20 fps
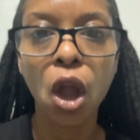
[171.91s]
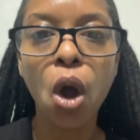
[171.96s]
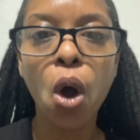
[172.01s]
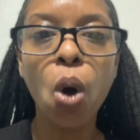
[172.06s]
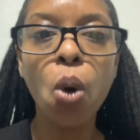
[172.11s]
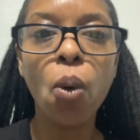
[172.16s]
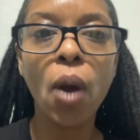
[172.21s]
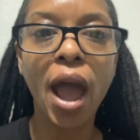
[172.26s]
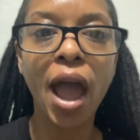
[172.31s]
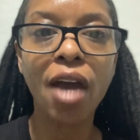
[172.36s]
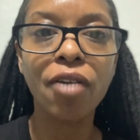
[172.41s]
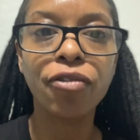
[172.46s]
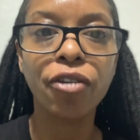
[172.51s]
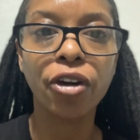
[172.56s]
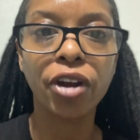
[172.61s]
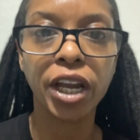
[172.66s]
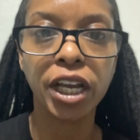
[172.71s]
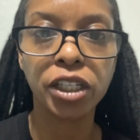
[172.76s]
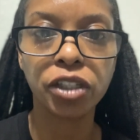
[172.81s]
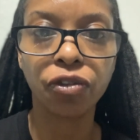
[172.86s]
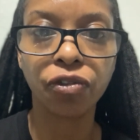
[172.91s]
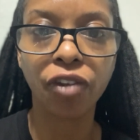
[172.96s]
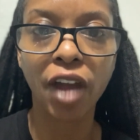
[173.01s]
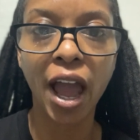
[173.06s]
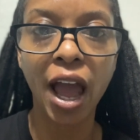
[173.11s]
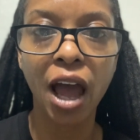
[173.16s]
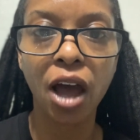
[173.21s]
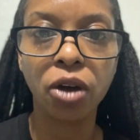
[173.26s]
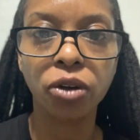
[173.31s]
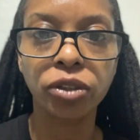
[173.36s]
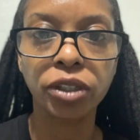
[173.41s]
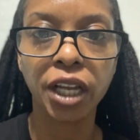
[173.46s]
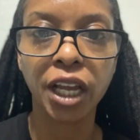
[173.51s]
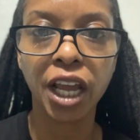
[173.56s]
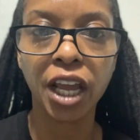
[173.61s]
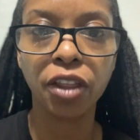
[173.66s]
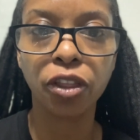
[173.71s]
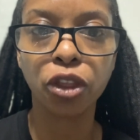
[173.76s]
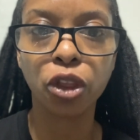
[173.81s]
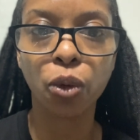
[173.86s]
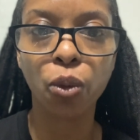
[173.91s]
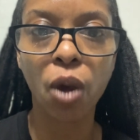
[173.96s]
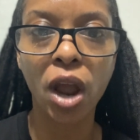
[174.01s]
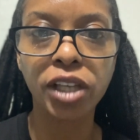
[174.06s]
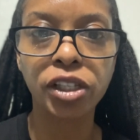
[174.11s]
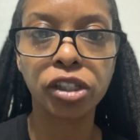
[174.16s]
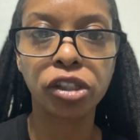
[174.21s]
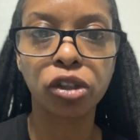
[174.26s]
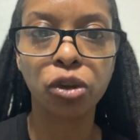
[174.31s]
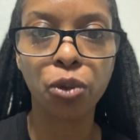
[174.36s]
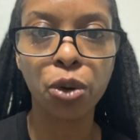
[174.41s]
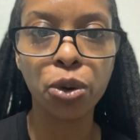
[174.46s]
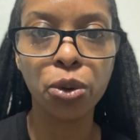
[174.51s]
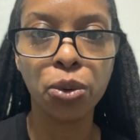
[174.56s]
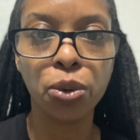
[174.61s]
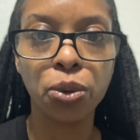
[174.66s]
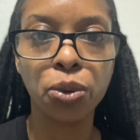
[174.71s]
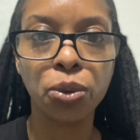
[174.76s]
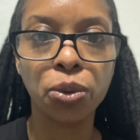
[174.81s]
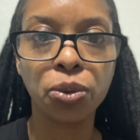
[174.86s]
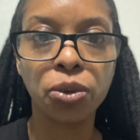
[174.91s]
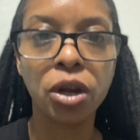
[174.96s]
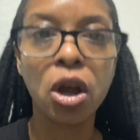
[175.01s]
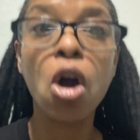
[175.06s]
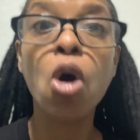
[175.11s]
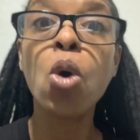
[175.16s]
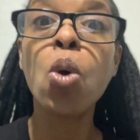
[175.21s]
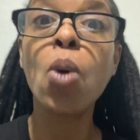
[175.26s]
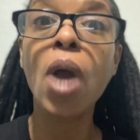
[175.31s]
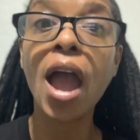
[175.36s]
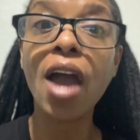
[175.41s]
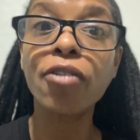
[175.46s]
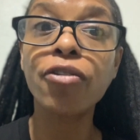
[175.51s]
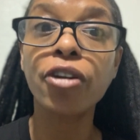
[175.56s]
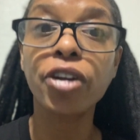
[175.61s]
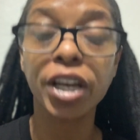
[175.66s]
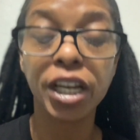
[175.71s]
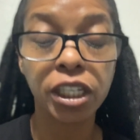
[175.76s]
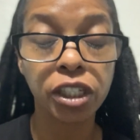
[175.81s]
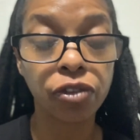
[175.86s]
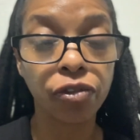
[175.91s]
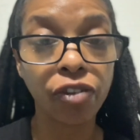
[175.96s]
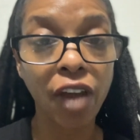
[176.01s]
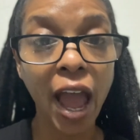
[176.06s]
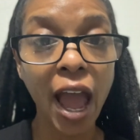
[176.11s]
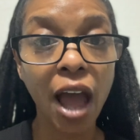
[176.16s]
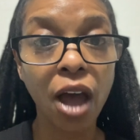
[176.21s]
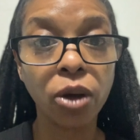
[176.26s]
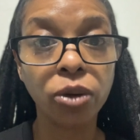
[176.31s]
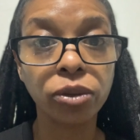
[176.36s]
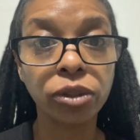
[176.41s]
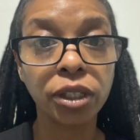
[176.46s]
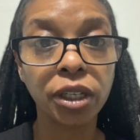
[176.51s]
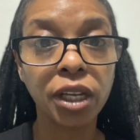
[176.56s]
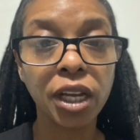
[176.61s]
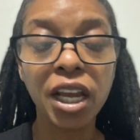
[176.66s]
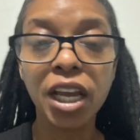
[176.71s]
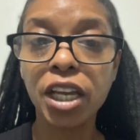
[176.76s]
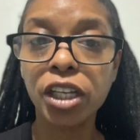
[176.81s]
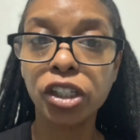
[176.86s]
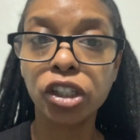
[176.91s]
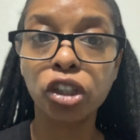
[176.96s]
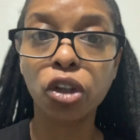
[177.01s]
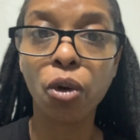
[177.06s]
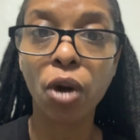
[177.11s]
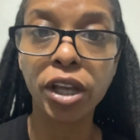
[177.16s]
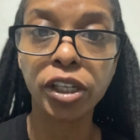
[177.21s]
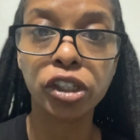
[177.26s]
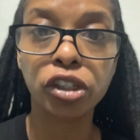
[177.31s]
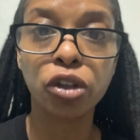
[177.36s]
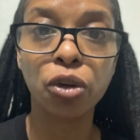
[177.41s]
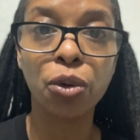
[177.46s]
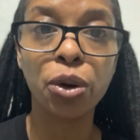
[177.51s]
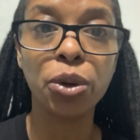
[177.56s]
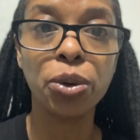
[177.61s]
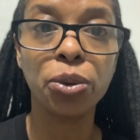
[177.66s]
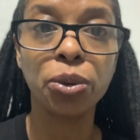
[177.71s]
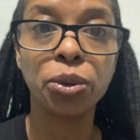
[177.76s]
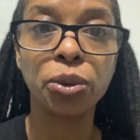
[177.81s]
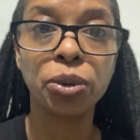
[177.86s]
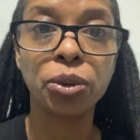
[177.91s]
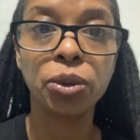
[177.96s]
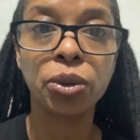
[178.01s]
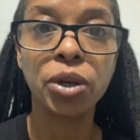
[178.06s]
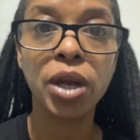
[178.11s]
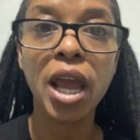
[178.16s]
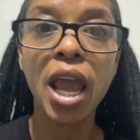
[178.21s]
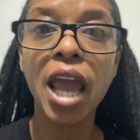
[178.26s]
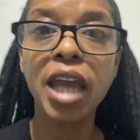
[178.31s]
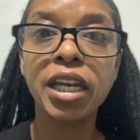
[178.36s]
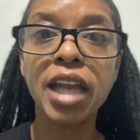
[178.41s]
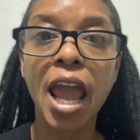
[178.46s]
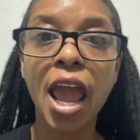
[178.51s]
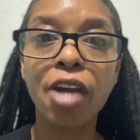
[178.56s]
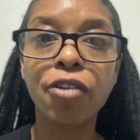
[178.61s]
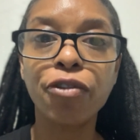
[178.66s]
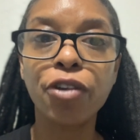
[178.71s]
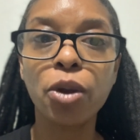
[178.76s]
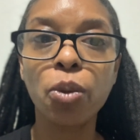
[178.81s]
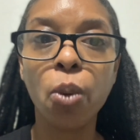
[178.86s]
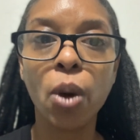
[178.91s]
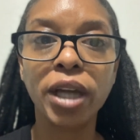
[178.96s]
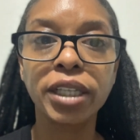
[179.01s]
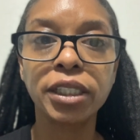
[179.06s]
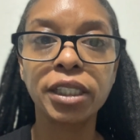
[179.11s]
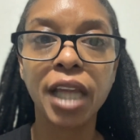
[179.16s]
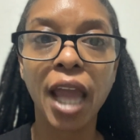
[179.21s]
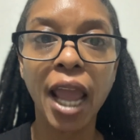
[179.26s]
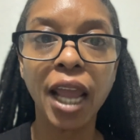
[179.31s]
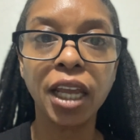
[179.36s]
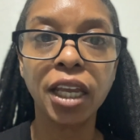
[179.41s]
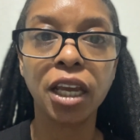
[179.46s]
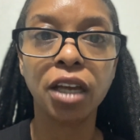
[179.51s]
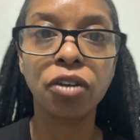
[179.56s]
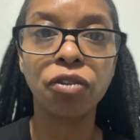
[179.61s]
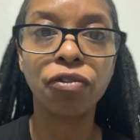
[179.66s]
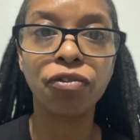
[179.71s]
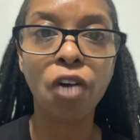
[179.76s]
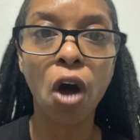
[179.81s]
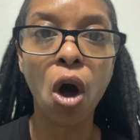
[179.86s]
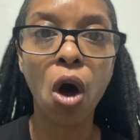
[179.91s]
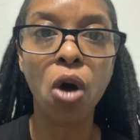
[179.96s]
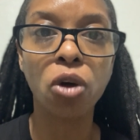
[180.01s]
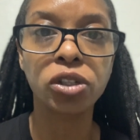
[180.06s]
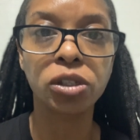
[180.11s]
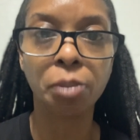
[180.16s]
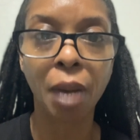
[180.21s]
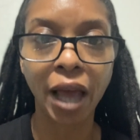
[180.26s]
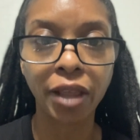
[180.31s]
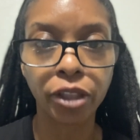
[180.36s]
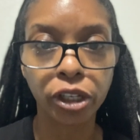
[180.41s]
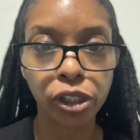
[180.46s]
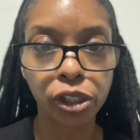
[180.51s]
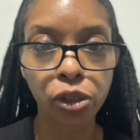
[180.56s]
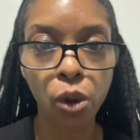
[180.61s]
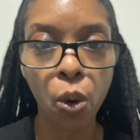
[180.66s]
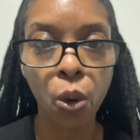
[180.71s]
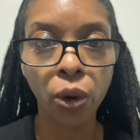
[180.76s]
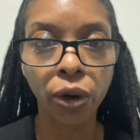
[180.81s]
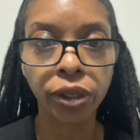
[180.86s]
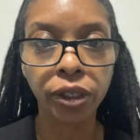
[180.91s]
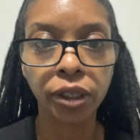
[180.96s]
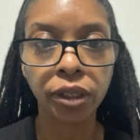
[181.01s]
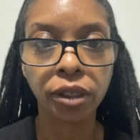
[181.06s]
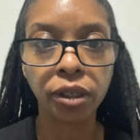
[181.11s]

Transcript: Whoever is found and thrust through, whoever is found is thrust through, and everyone taken falls by the sword,